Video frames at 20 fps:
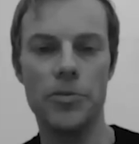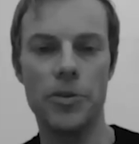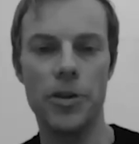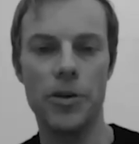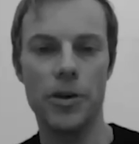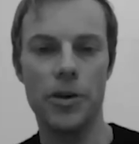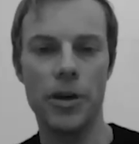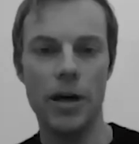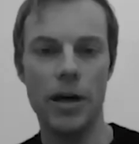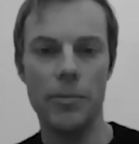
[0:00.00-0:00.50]

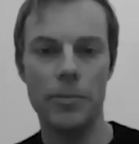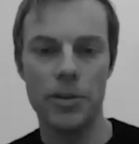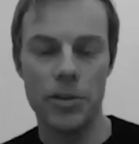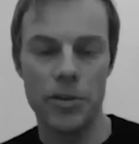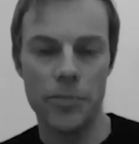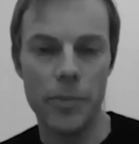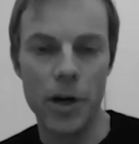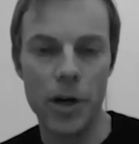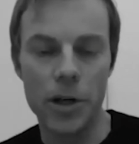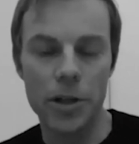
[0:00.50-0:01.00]
So
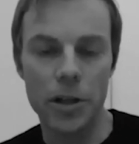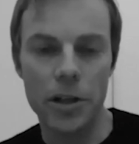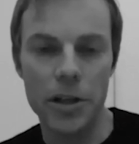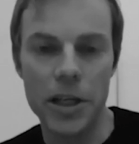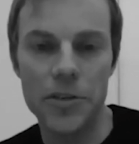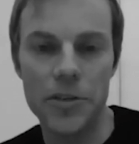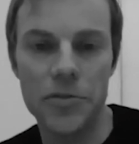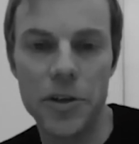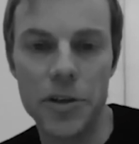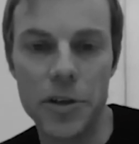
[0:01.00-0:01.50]
the model
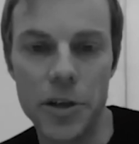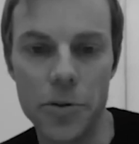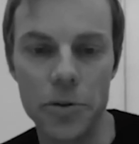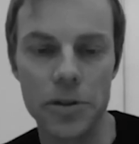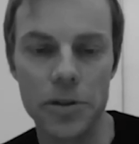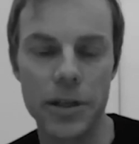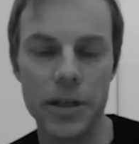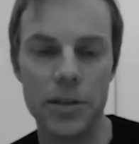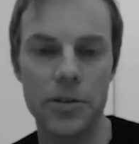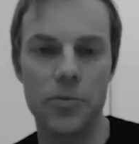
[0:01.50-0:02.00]
is a
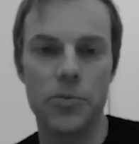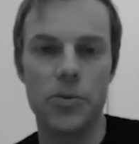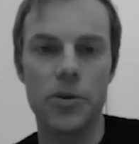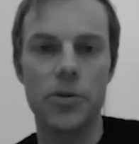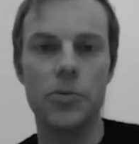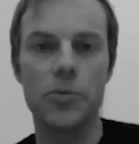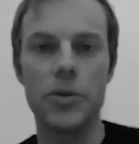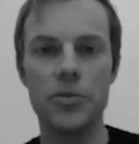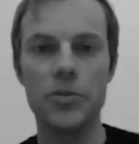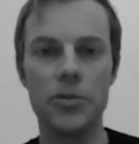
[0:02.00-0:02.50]
neural
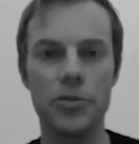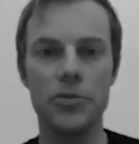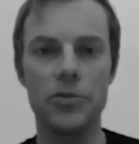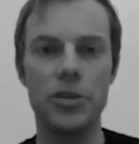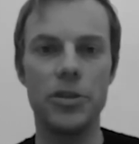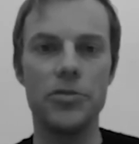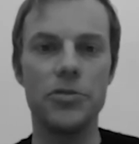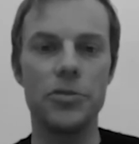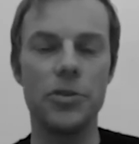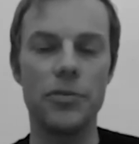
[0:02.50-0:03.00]
network which
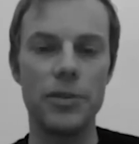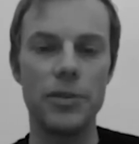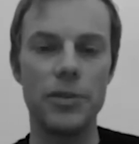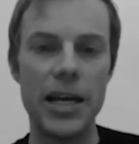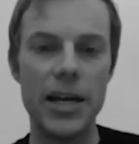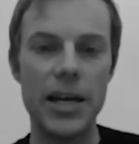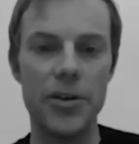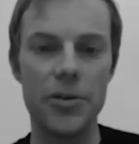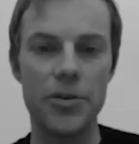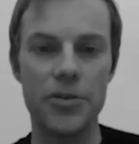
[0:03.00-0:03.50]
consists of
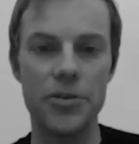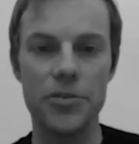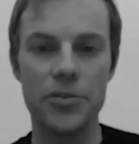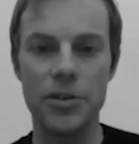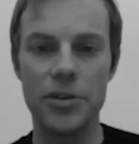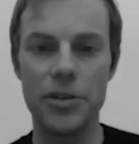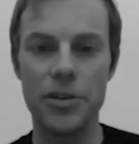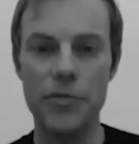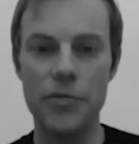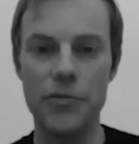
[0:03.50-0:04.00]
layers,
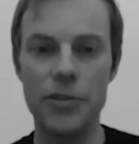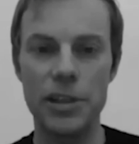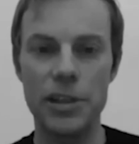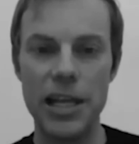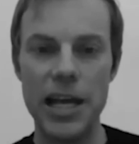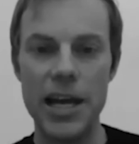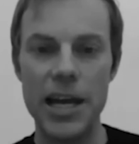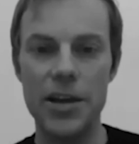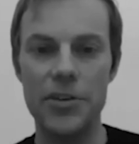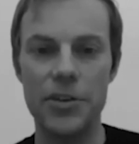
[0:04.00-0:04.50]
and different
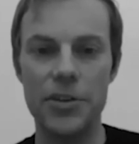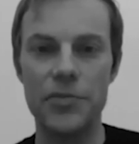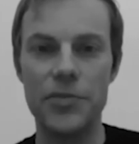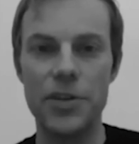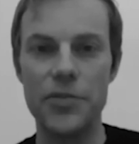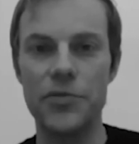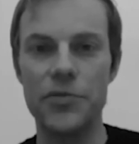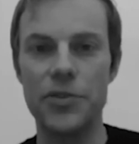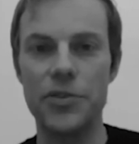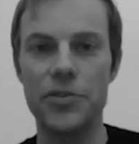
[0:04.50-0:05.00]
layers of
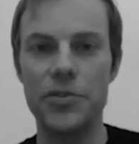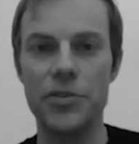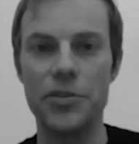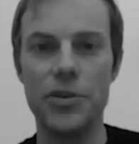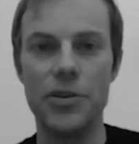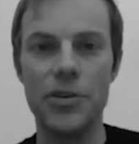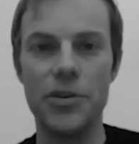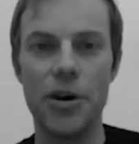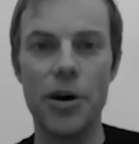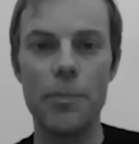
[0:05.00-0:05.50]
different
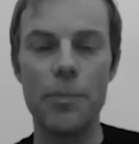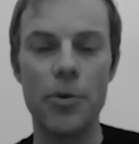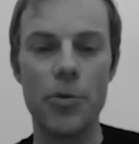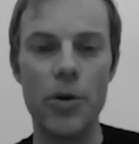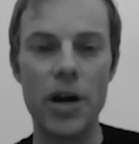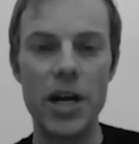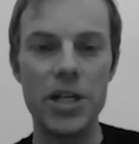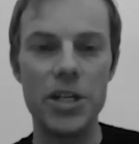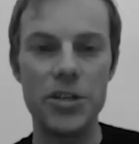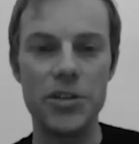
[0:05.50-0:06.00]

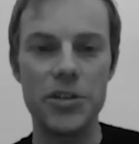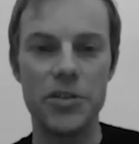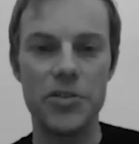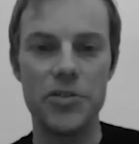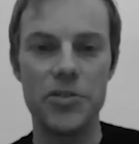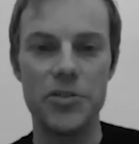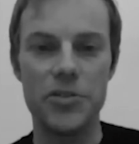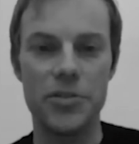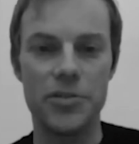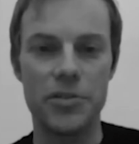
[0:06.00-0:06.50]

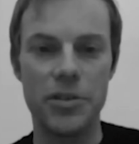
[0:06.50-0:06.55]
operations.